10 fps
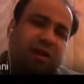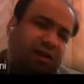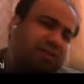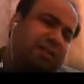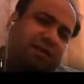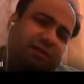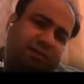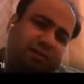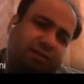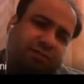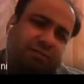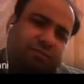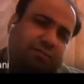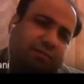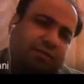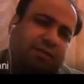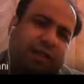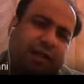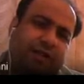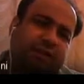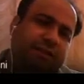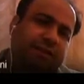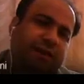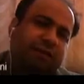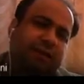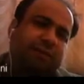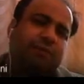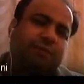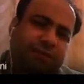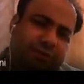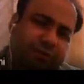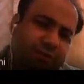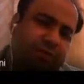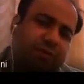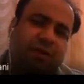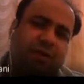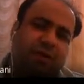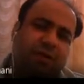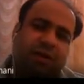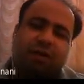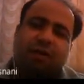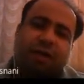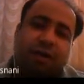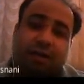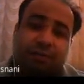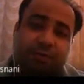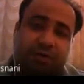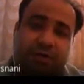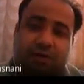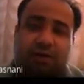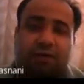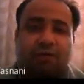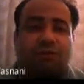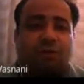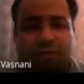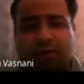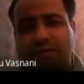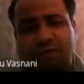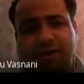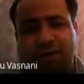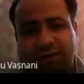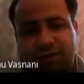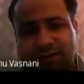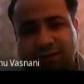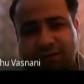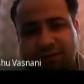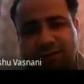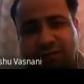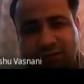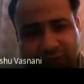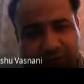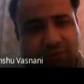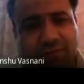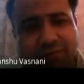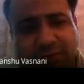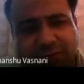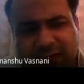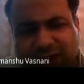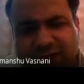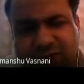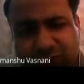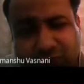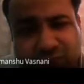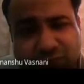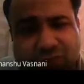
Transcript: Understand a term. Is it kind defined as imperfection or interruption in the normal physical characteristic or structure of an object? It is true.